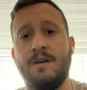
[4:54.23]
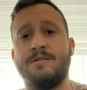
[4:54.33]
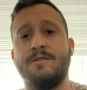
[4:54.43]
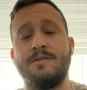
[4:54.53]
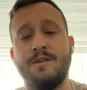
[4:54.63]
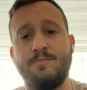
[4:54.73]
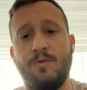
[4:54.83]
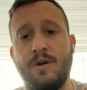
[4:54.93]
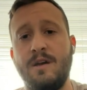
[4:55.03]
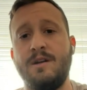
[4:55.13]
So at this
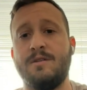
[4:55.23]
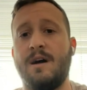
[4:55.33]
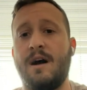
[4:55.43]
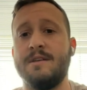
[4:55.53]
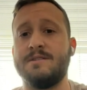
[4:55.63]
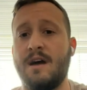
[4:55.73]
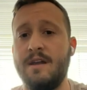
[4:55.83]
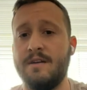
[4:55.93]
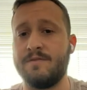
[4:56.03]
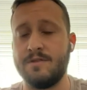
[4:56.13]
point, you're not
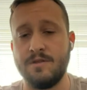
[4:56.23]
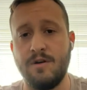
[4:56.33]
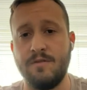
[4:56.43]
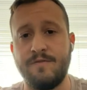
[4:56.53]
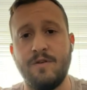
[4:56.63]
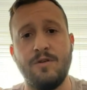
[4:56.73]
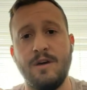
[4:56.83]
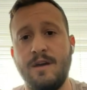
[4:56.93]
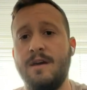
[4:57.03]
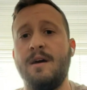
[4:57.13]
signing for the loan
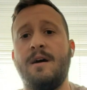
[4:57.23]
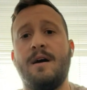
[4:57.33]
fully.